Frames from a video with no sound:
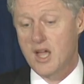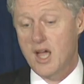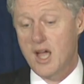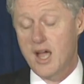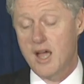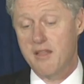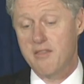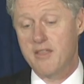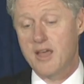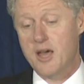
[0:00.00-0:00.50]

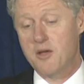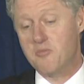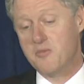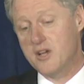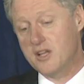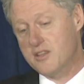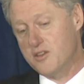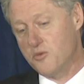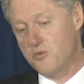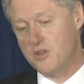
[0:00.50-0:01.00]
And that
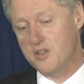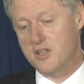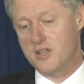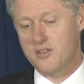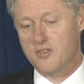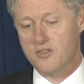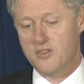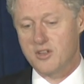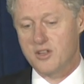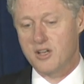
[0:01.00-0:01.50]
meant that
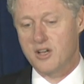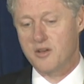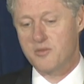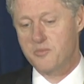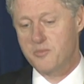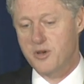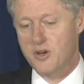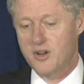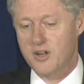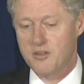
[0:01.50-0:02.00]
within a
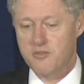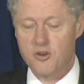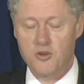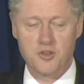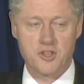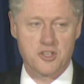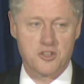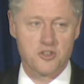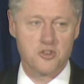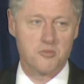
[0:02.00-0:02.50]
period of
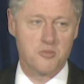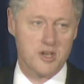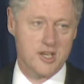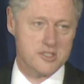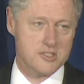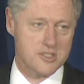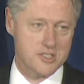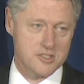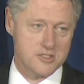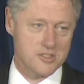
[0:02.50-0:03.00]
only 2
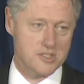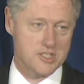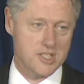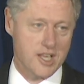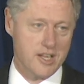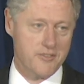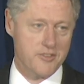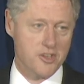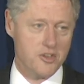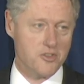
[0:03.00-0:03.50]
months since the
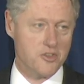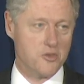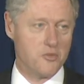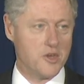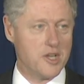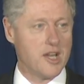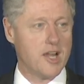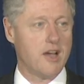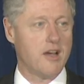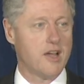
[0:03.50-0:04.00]
State of the Union,
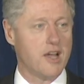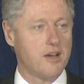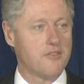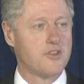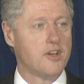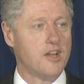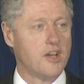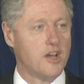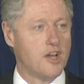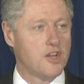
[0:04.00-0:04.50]
we now have
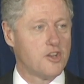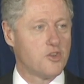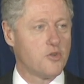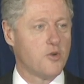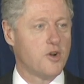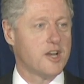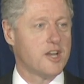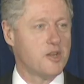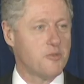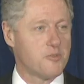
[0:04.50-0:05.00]

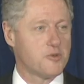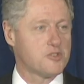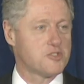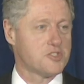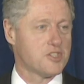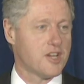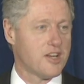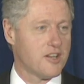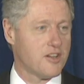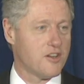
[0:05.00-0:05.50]

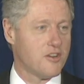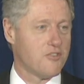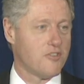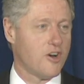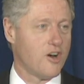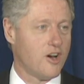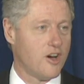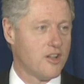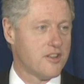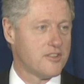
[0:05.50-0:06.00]
20% of
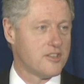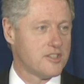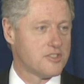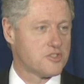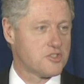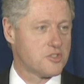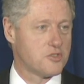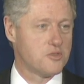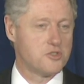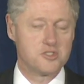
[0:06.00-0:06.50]
all the
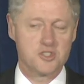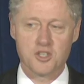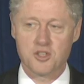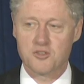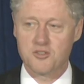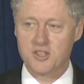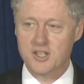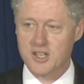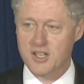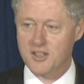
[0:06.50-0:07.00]
school
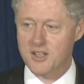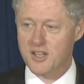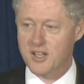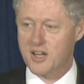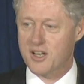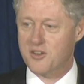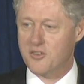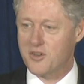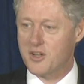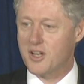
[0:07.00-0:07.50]
children in the
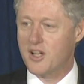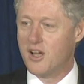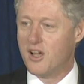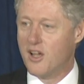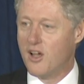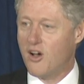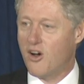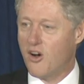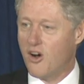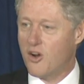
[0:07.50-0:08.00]
country
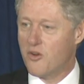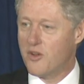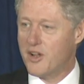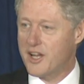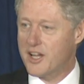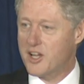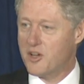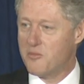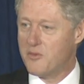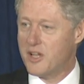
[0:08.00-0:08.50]

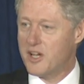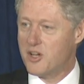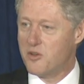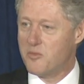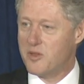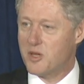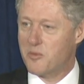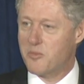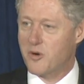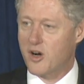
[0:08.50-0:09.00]
already committed to
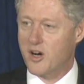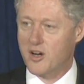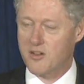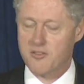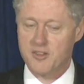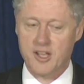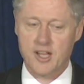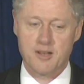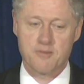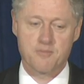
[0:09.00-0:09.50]
be a part of
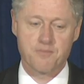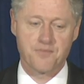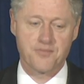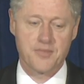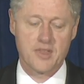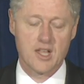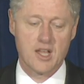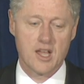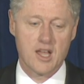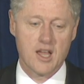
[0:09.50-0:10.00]
that.
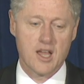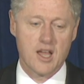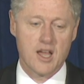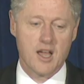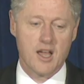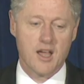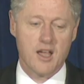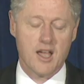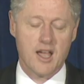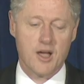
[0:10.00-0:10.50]

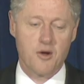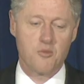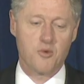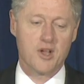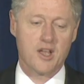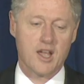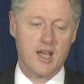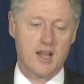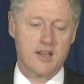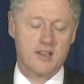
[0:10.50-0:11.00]
And
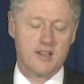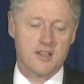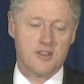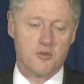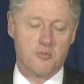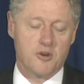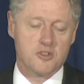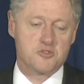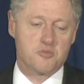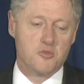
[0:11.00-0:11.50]
we had, the
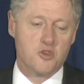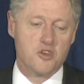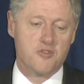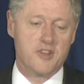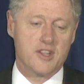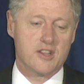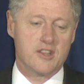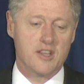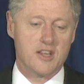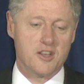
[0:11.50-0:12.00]
most
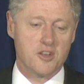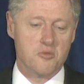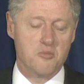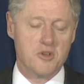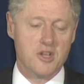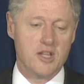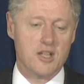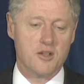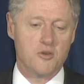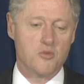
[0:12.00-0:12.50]
moving thing to
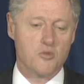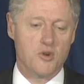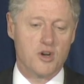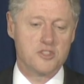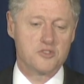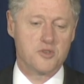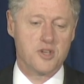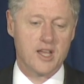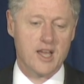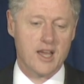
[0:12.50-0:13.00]
me
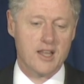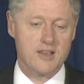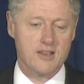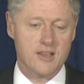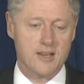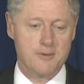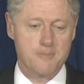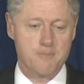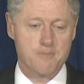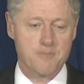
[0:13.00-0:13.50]
was we had
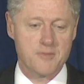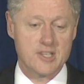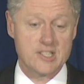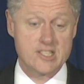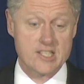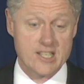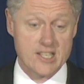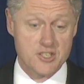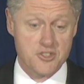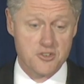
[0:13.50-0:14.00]
a
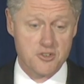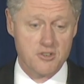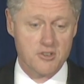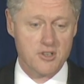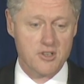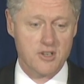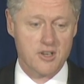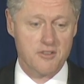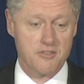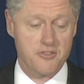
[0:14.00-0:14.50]
teacher
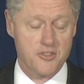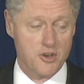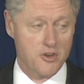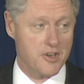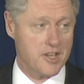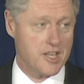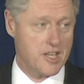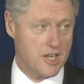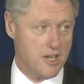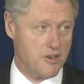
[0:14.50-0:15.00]
of
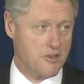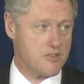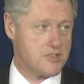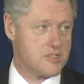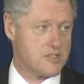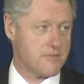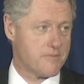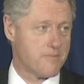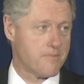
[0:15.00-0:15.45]
30 years